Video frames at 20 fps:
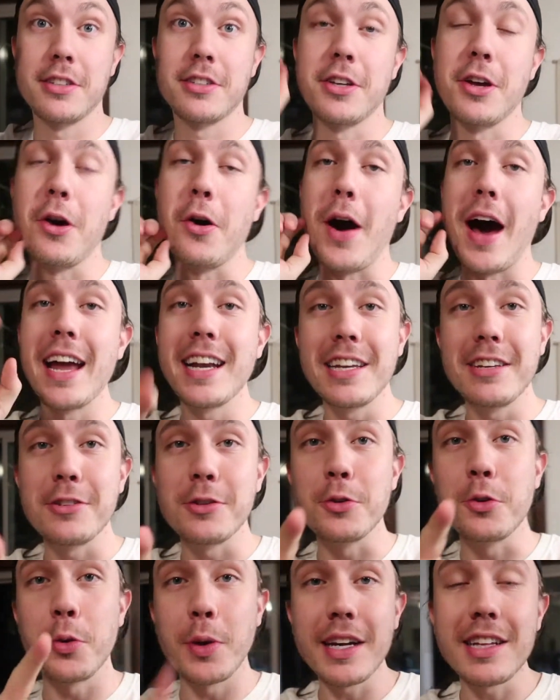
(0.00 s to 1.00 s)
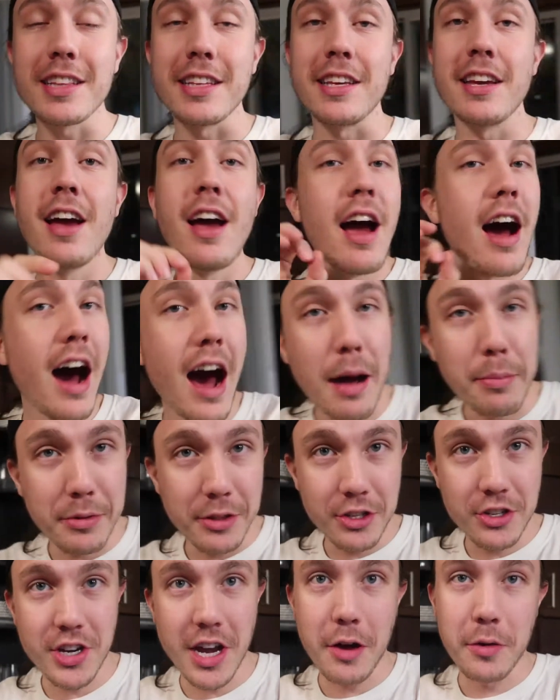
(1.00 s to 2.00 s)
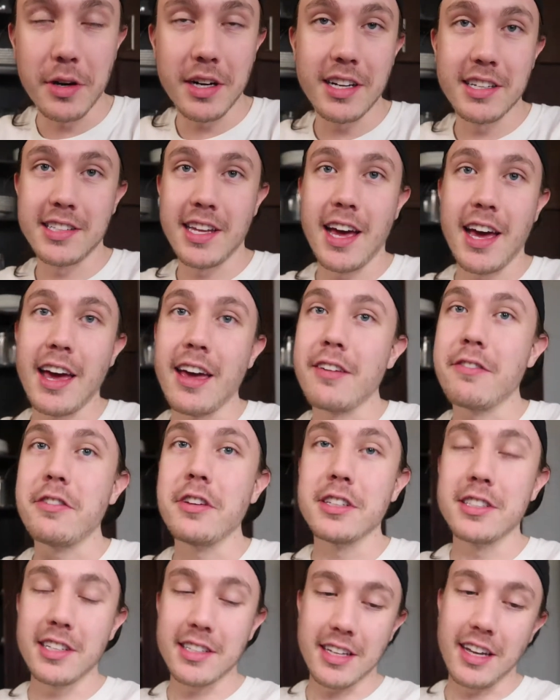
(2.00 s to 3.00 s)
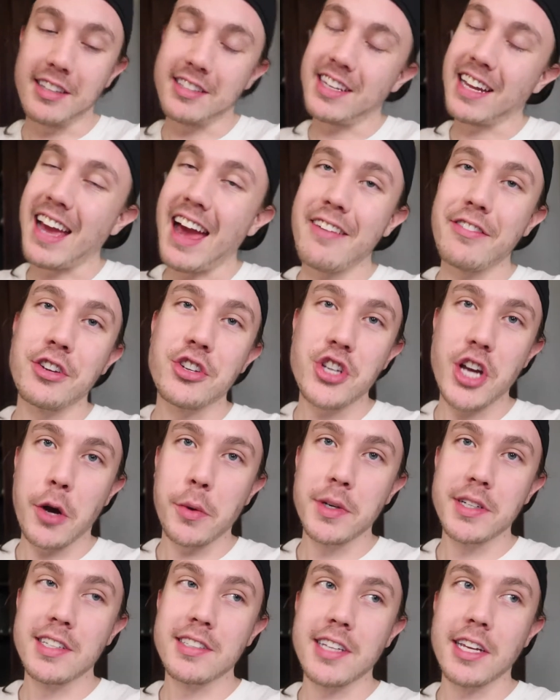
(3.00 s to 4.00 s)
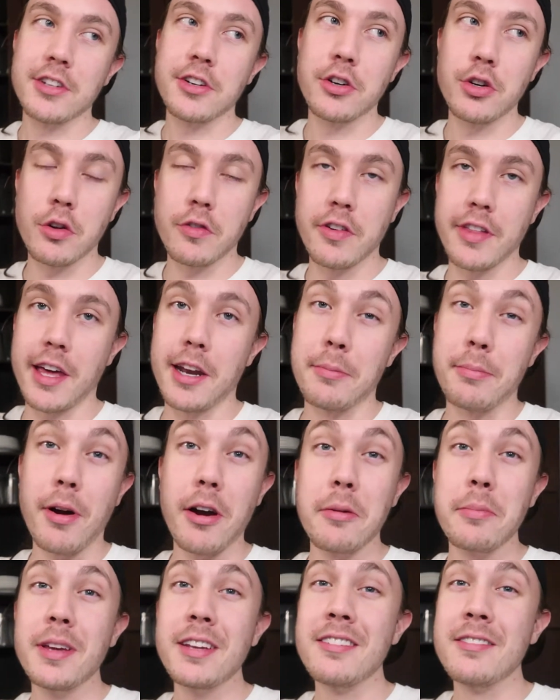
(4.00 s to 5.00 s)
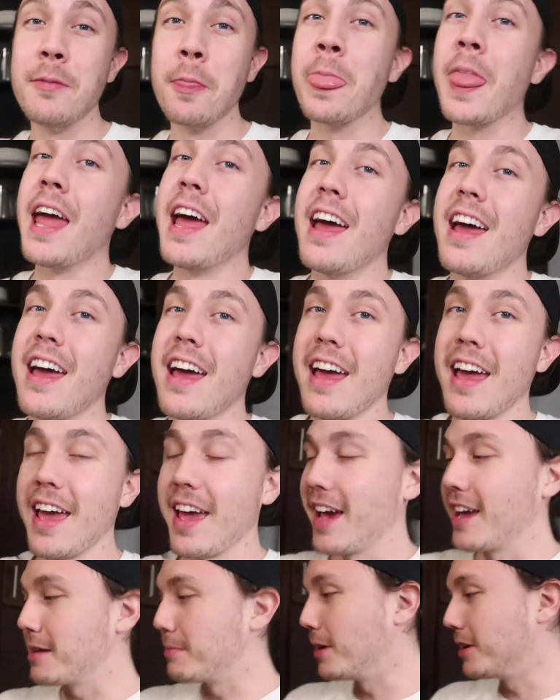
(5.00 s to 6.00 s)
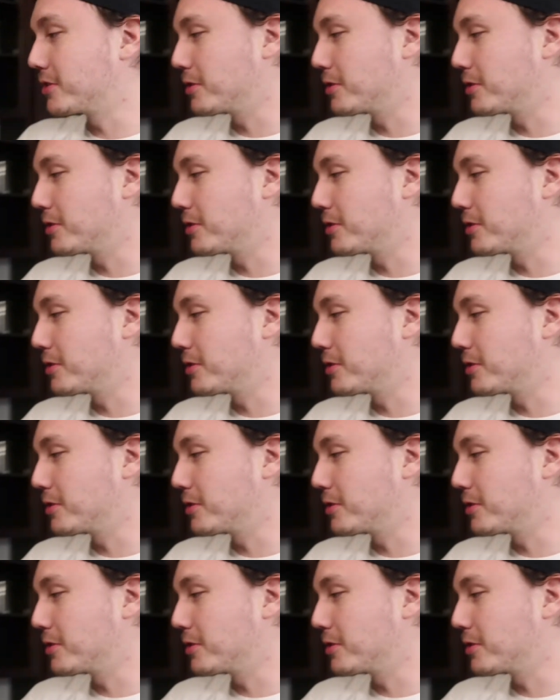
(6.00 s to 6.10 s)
So I need to quickly hop in the shower because I feel disgusting. I haven't showered since I turned over that apartment. And I'm